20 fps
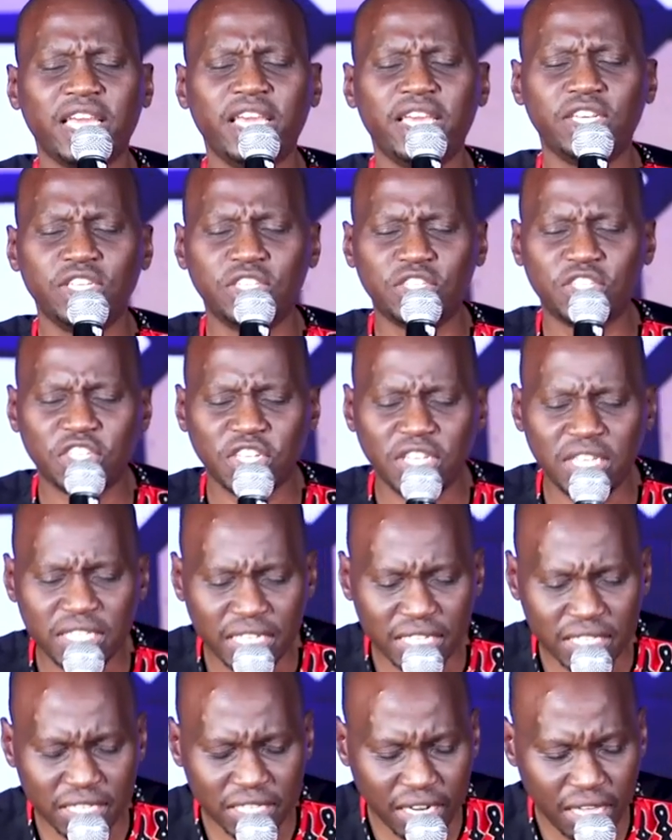In
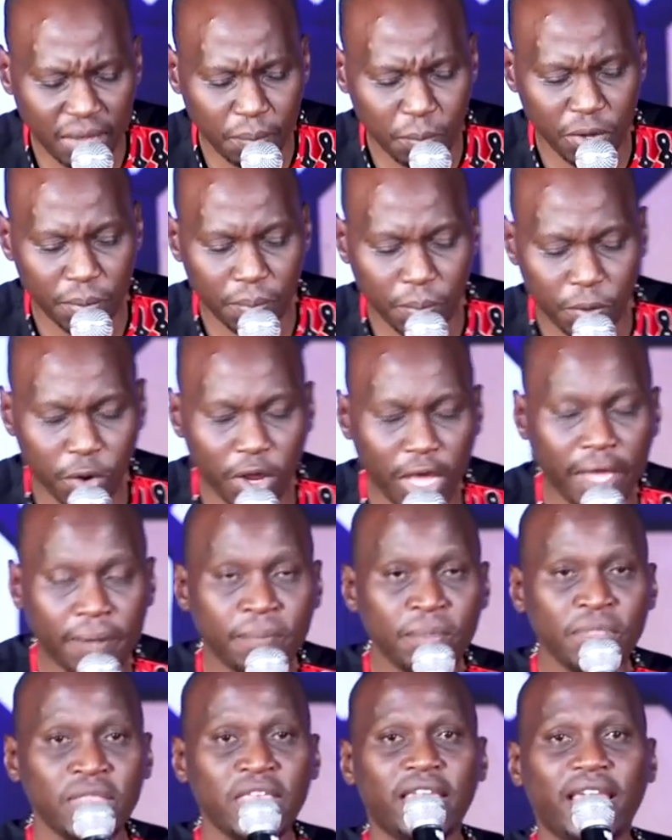Jesus' name we pray.